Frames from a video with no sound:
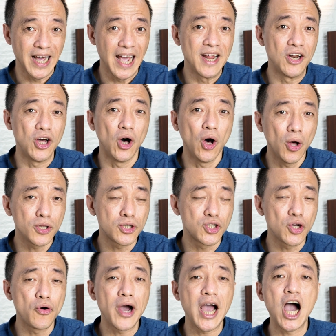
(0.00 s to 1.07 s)
and
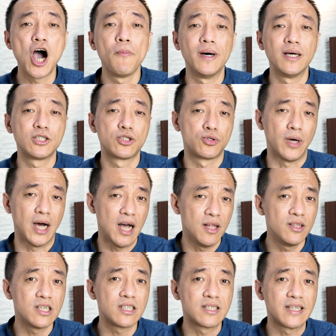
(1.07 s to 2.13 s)
also help us to
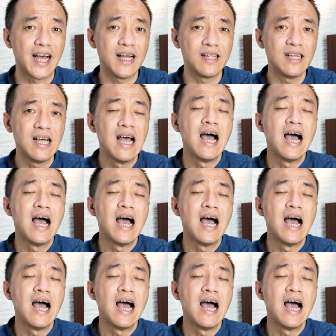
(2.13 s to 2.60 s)
understand